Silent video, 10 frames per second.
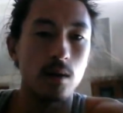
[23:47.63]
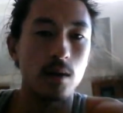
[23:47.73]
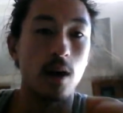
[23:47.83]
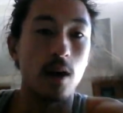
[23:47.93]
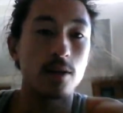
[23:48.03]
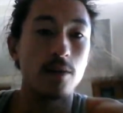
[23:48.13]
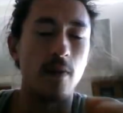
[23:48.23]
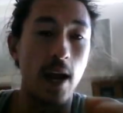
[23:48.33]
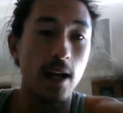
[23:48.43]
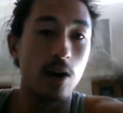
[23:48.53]
Danto's
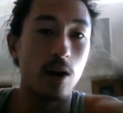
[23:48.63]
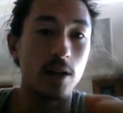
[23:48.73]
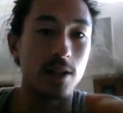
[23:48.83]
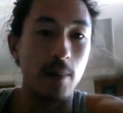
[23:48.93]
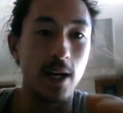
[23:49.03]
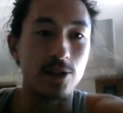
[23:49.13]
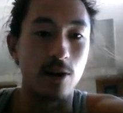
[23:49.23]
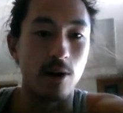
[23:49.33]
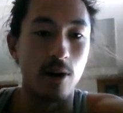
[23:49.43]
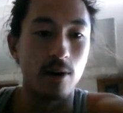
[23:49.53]
Vanguard is a magic
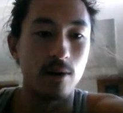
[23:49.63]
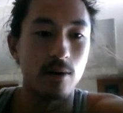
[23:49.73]
card.